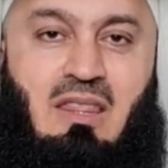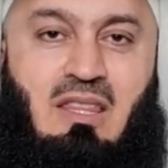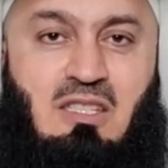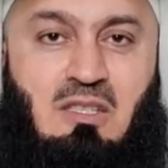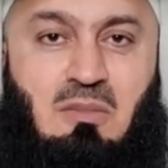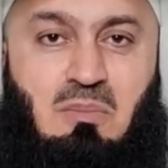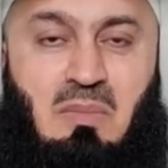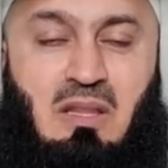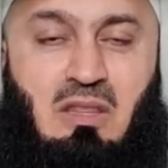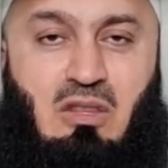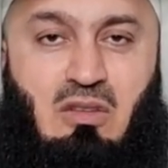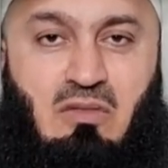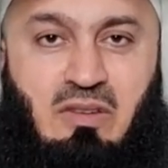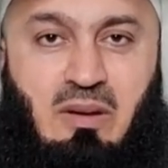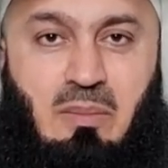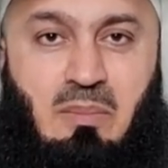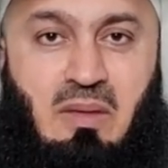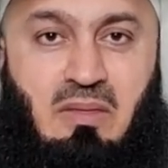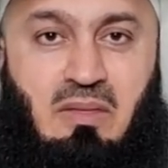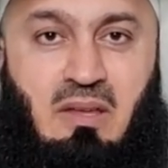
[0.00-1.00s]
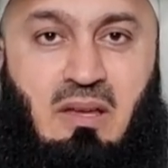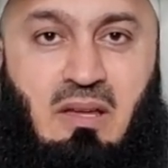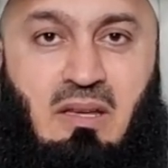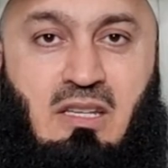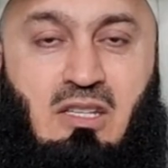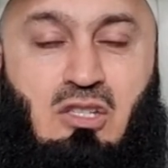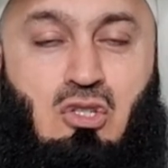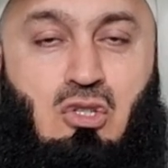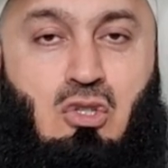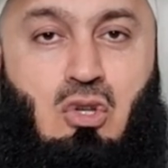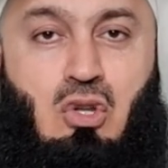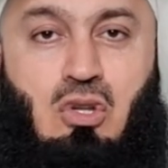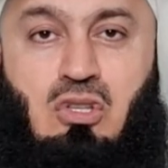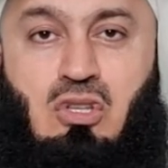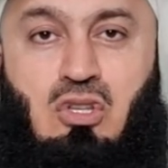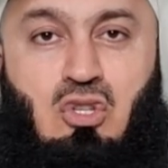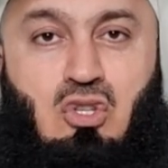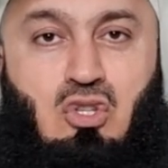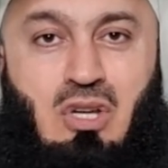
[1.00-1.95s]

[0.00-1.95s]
This month of Ramadan is not